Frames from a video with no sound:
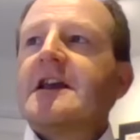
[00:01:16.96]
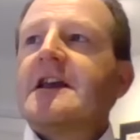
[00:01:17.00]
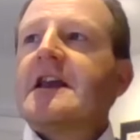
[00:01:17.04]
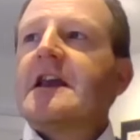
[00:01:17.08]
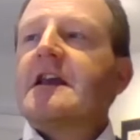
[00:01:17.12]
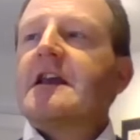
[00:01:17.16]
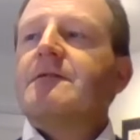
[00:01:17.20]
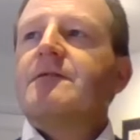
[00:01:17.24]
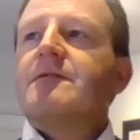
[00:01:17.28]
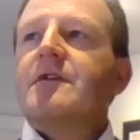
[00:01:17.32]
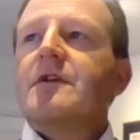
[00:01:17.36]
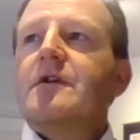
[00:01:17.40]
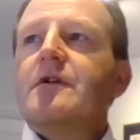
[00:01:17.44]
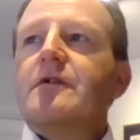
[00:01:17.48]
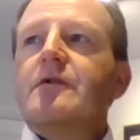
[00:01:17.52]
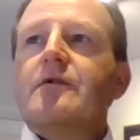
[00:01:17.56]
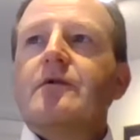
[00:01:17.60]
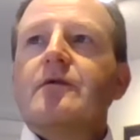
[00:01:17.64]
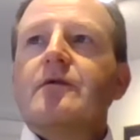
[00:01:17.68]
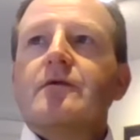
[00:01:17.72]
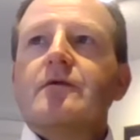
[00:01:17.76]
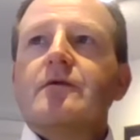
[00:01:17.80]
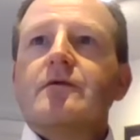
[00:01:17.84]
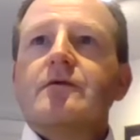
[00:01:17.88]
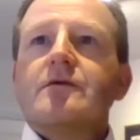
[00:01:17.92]
to give
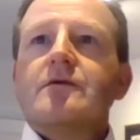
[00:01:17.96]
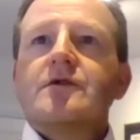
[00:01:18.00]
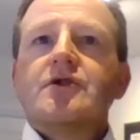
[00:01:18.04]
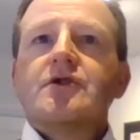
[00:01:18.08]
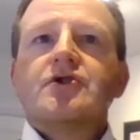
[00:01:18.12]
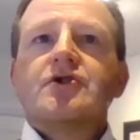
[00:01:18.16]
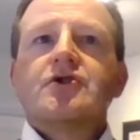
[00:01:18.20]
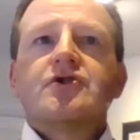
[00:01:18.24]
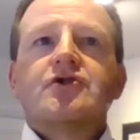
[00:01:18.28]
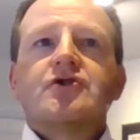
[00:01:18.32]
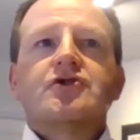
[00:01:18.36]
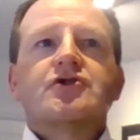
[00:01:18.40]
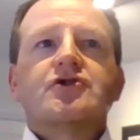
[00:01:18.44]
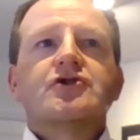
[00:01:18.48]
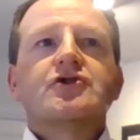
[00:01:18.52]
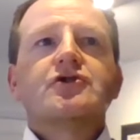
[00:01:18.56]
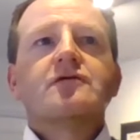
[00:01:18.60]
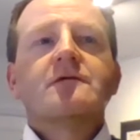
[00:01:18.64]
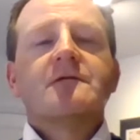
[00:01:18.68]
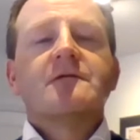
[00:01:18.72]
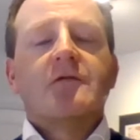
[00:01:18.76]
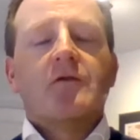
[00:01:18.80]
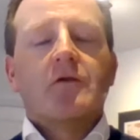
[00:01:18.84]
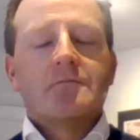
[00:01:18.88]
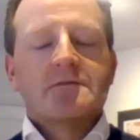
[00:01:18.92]
you two
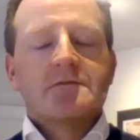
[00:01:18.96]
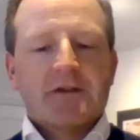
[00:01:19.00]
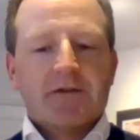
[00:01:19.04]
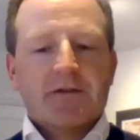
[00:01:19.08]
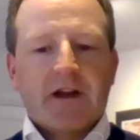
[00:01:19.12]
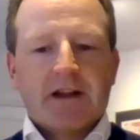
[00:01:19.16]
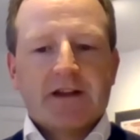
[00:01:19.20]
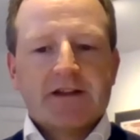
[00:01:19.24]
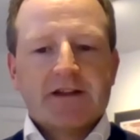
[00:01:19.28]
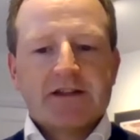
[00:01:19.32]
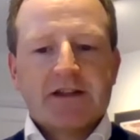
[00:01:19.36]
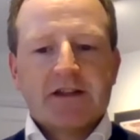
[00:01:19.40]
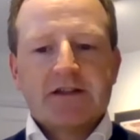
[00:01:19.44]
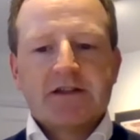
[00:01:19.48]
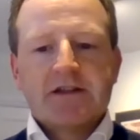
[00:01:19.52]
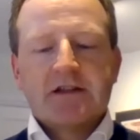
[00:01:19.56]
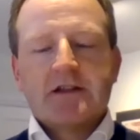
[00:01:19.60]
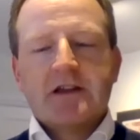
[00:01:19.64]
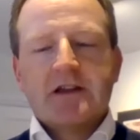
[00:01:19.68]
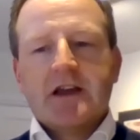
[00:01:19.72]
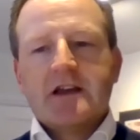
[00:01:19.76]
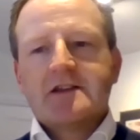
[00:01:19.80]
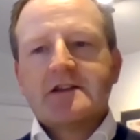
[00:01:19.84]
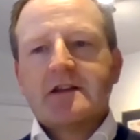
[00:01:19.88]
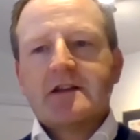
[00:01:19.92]
forms of answer to
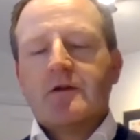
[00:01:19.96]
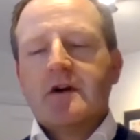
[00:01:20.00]
this.